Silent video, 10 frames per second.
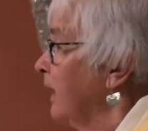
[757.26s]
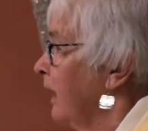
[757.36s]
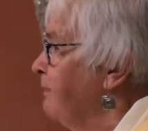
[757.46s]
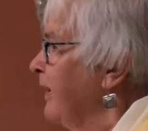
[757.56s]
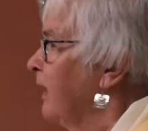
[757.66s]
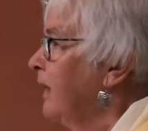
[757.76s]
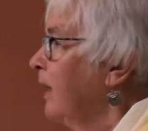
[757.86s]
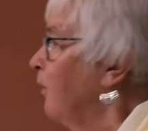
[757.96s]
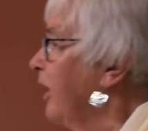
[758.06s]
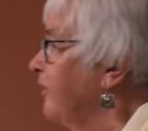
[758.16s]

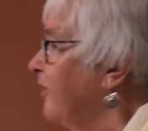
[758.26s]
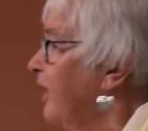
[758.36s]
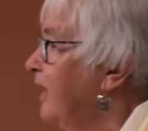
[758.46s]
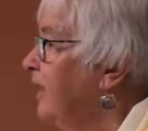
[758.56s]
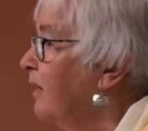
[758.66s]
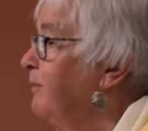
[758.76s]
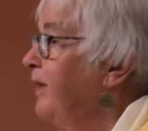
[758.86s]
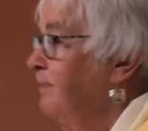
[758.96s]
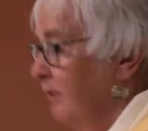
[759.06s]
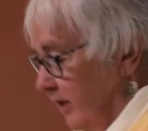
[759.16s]
Apparently, once young
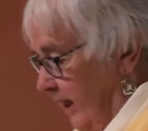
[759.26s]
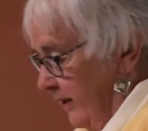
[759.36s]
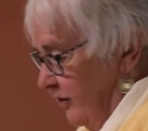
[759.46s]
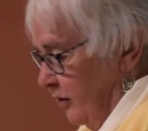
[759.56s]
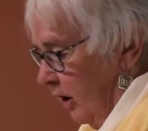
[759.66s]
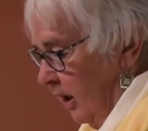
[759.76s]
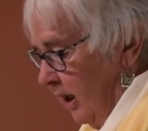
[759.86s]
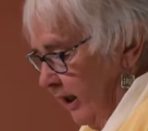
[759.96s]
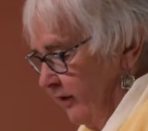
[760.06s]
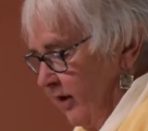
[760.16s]
people get to
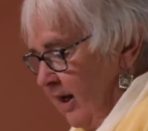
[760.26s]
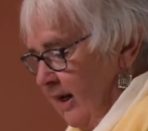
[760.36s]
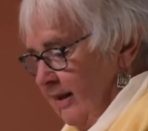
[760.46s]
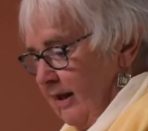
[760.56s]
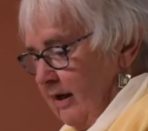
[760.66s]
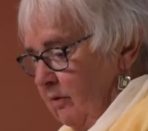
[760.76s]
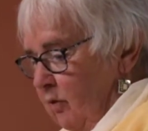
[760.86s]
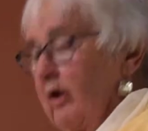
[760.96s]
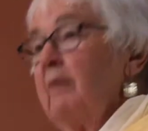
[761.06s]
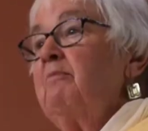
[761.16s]
college, they
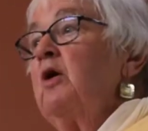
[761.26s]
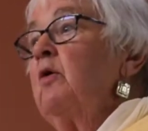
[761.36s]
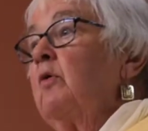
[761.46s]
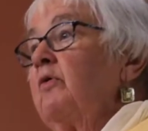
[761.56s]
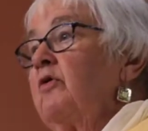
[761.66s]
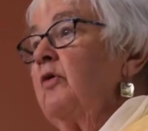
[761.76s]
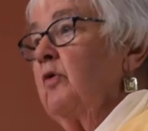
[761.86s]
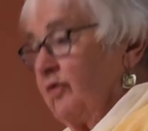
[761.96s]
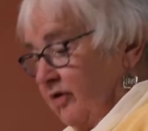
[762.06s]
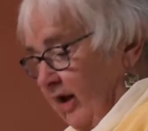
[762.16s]
were immune
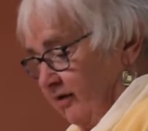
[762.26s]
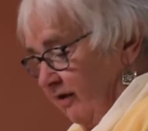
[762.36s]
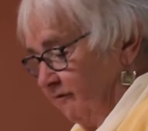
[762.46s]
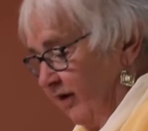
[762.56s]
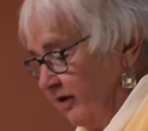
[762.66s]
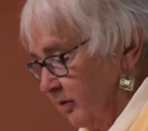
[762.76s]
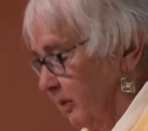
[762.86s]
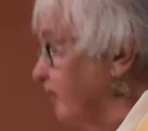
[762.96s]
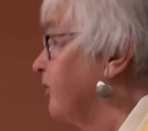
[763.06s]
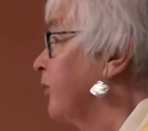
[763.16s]
to such
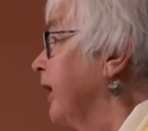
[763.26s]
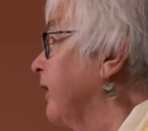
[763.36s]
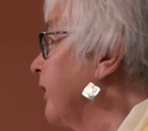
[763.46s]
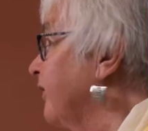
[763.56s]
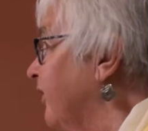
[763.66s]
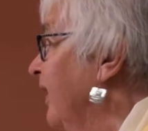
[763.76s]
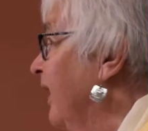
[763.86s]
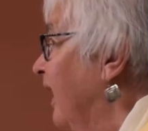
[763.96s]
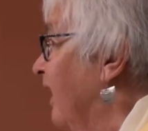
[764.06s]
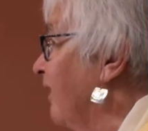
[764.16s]
visual triggers
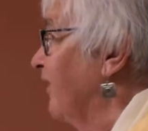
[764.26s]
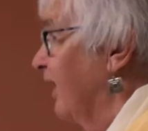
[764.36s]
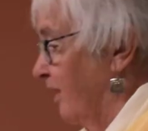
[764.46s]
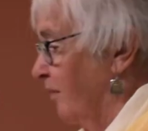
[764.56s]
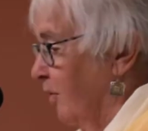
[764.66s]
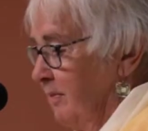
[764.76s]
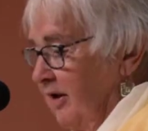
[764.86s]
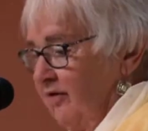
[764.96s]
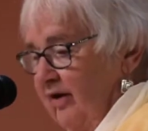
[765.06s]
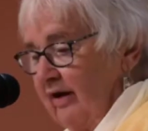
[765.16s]
of
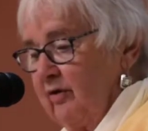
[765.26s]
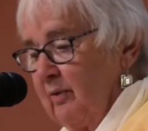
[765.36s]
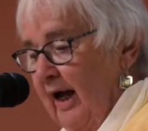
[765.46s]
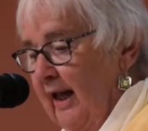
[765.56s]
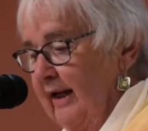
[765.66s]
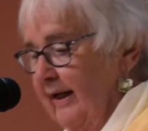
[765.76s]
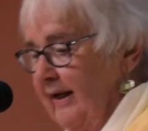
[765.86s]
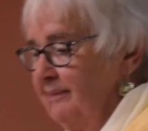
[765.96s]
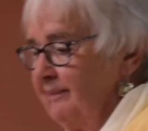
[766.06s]
homosexuality.